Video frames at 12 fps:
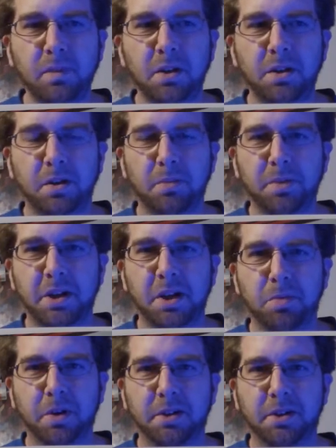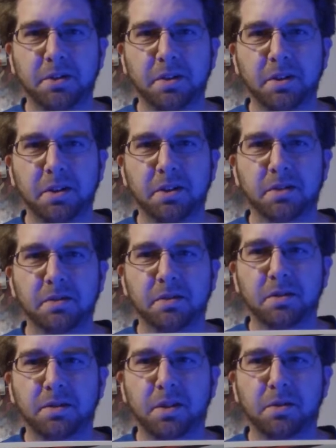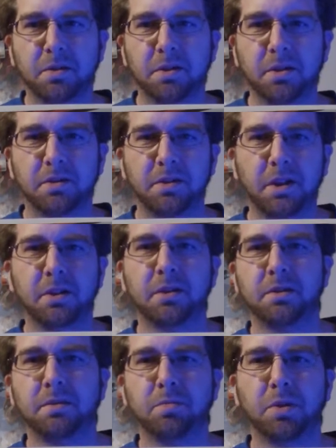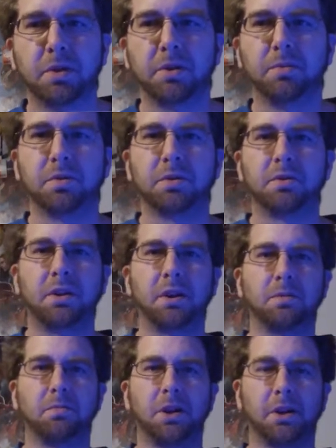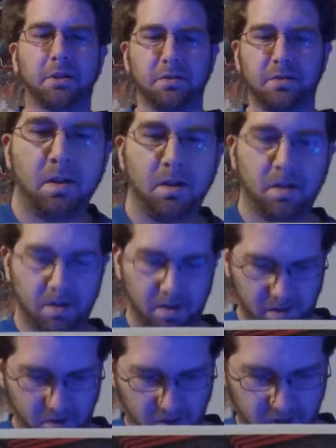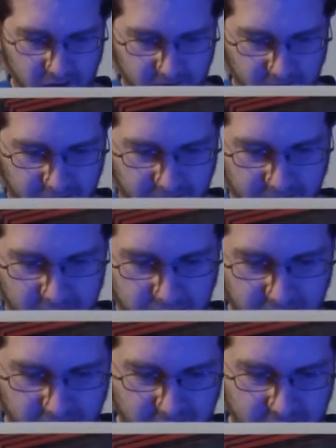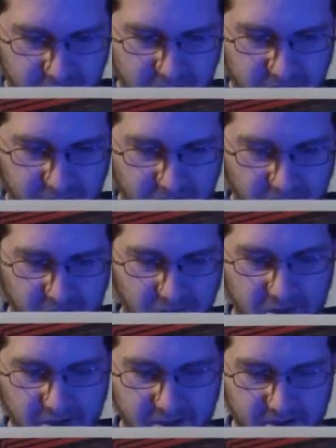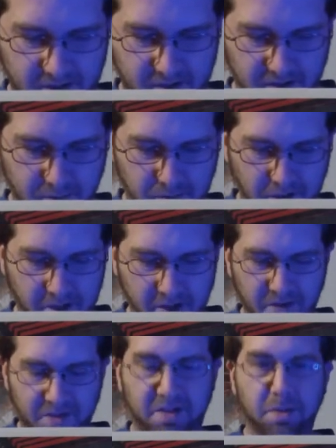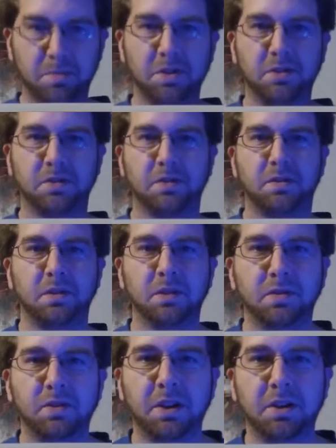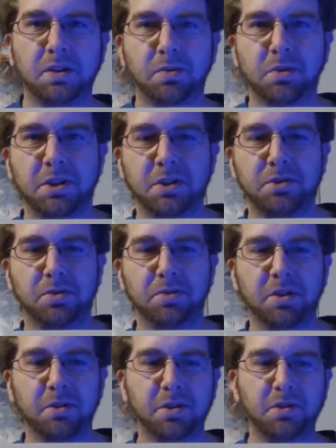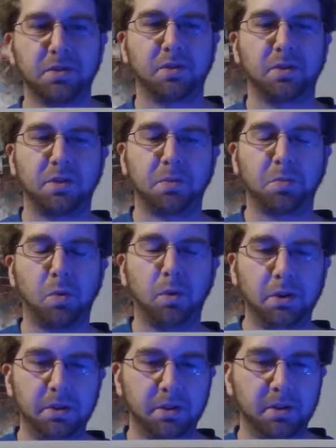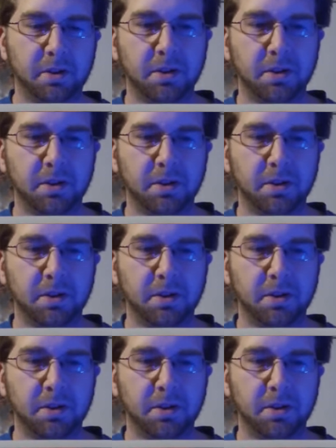You know, I'm going to keep reading it to the end because I know it does tie in pretty good with King in Black. All right, next up we have King in Black, The Planet of the Symbiotes. This is a 3-issue series. This is number 1.